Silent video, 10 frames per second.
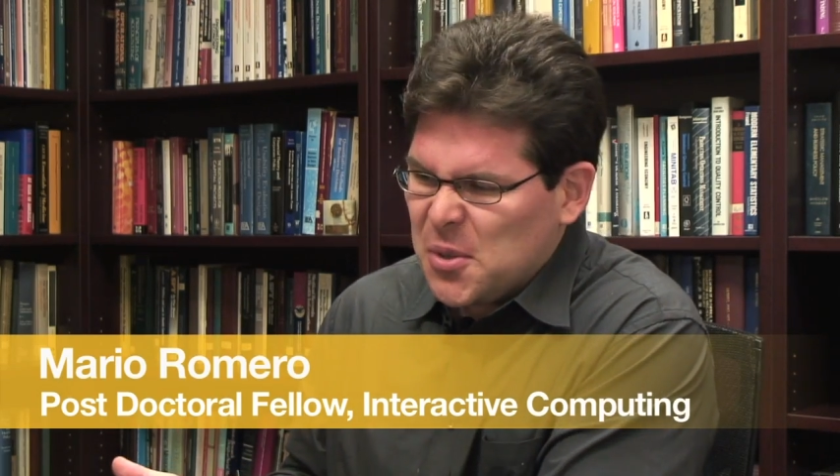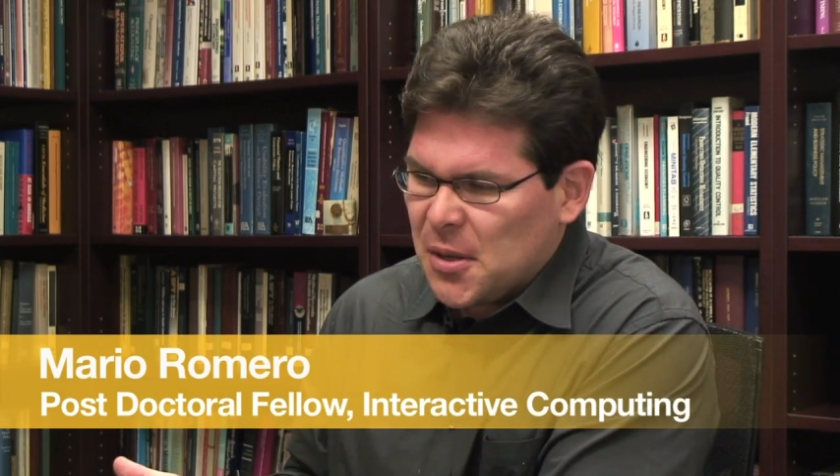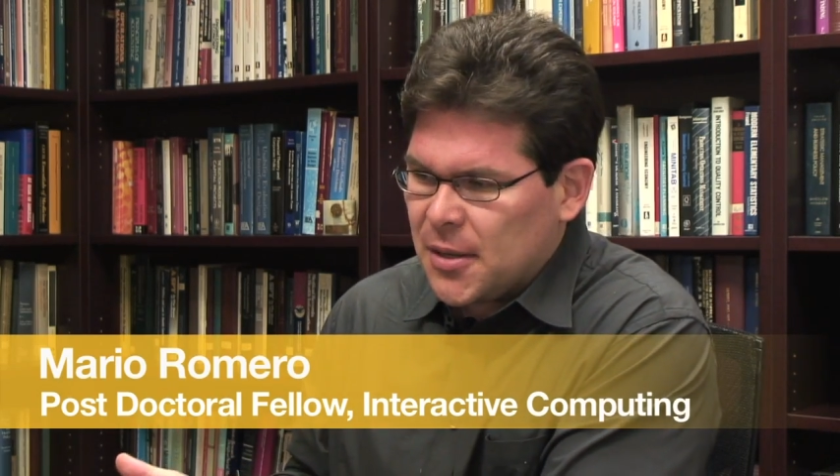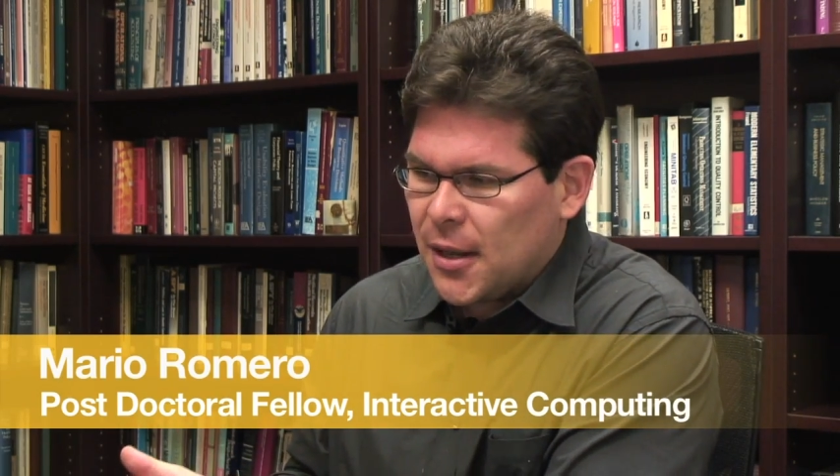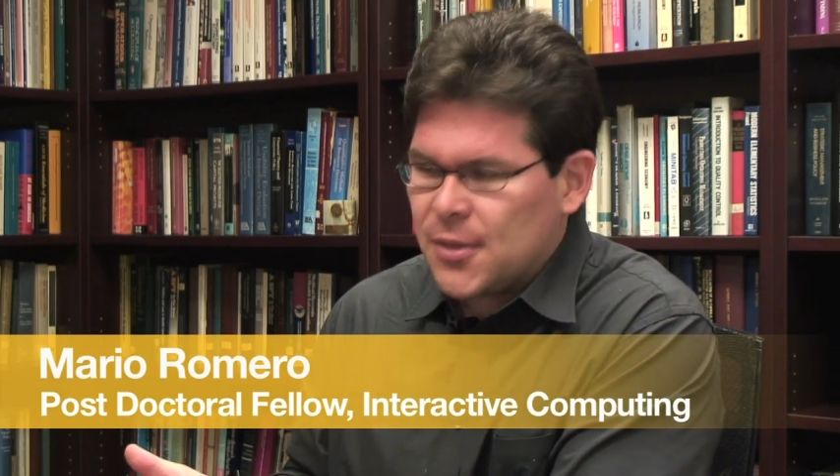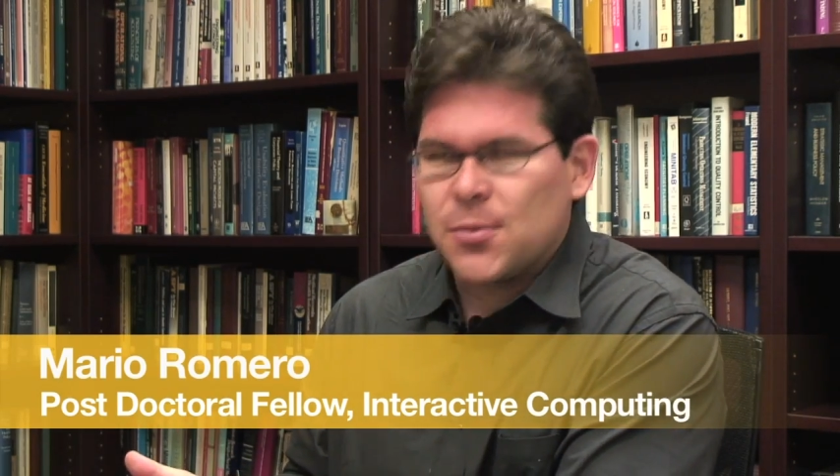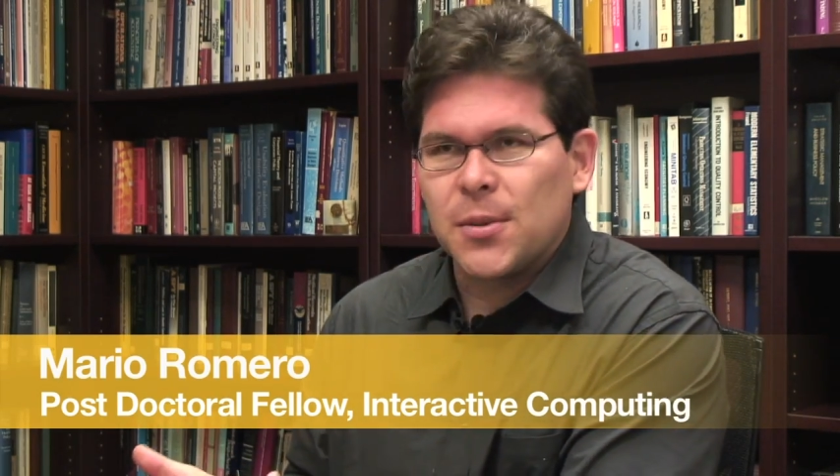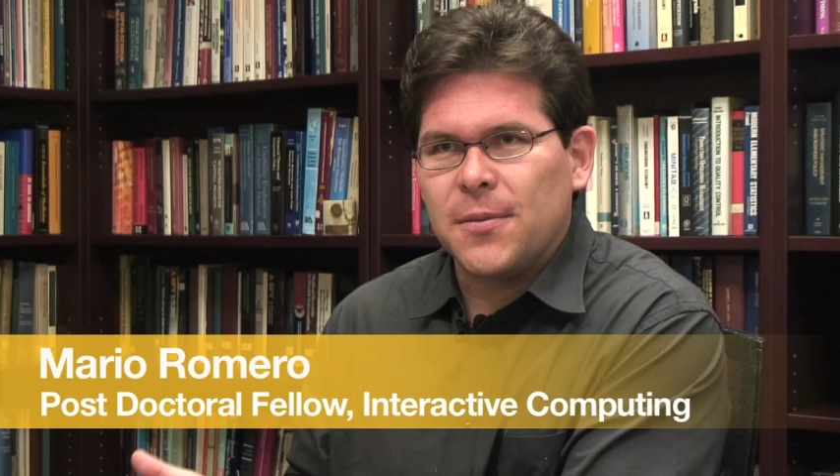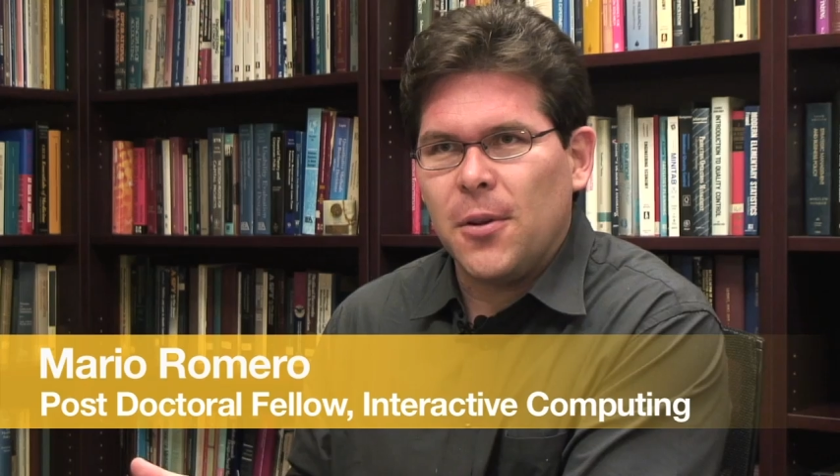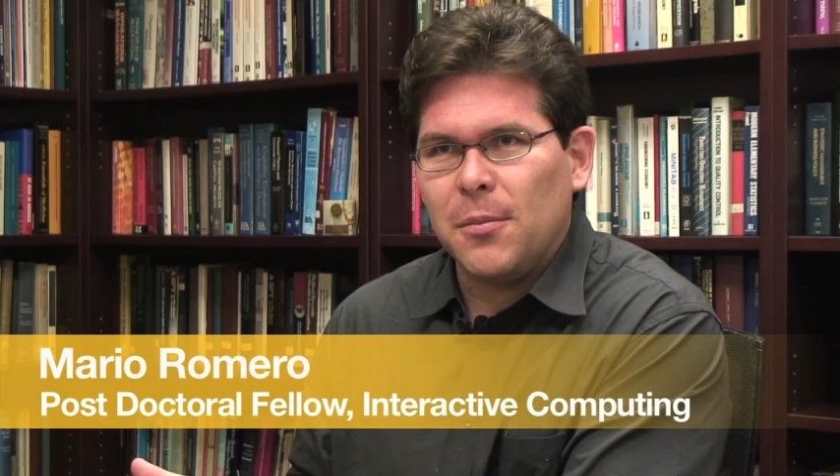$200
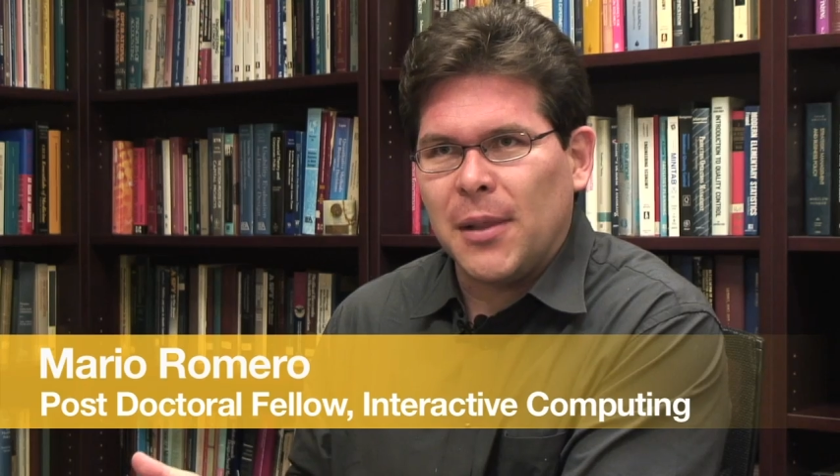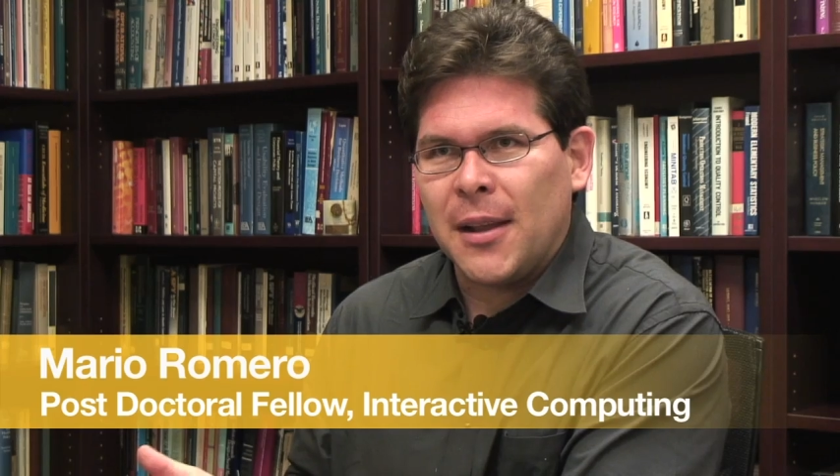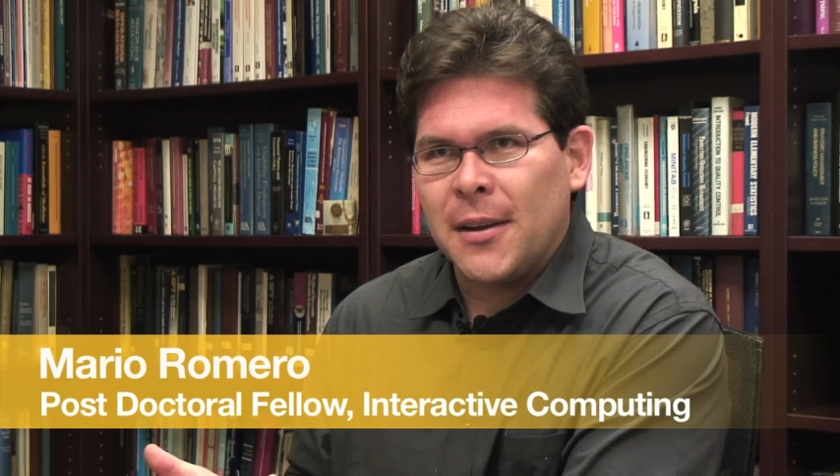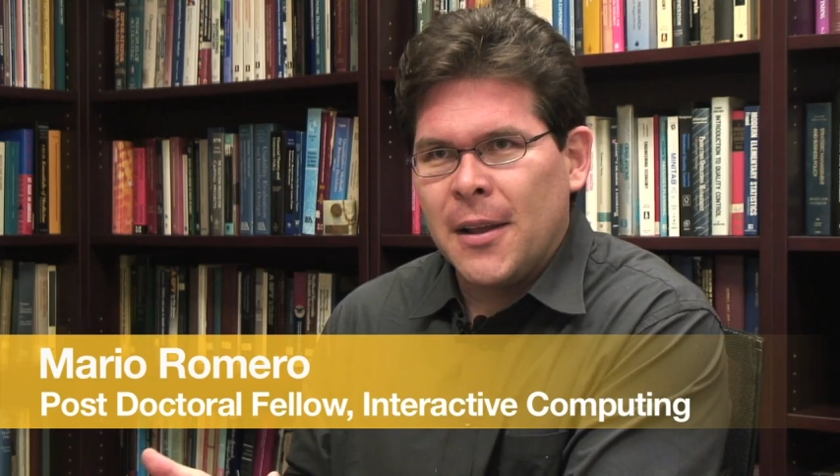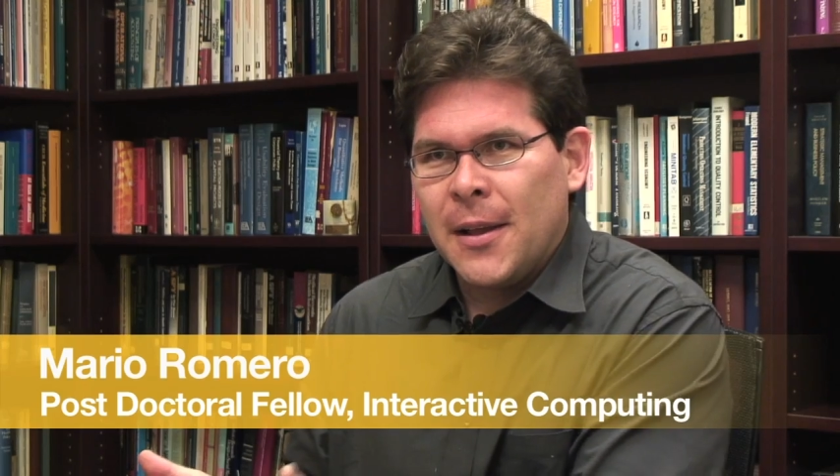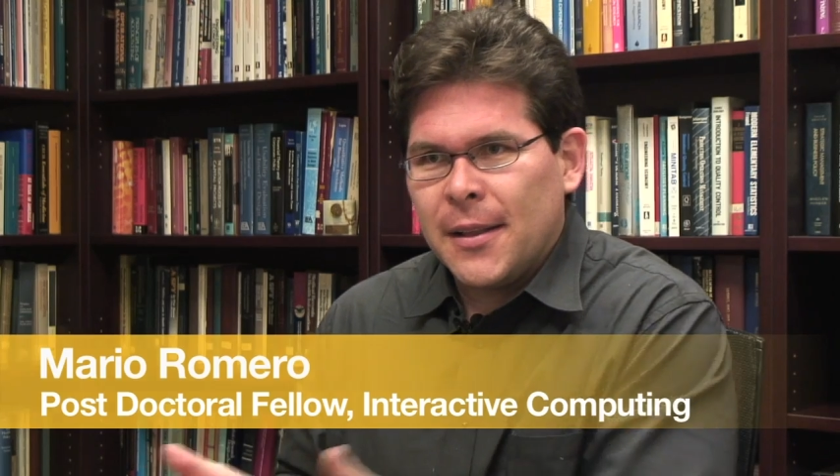for the phone plan.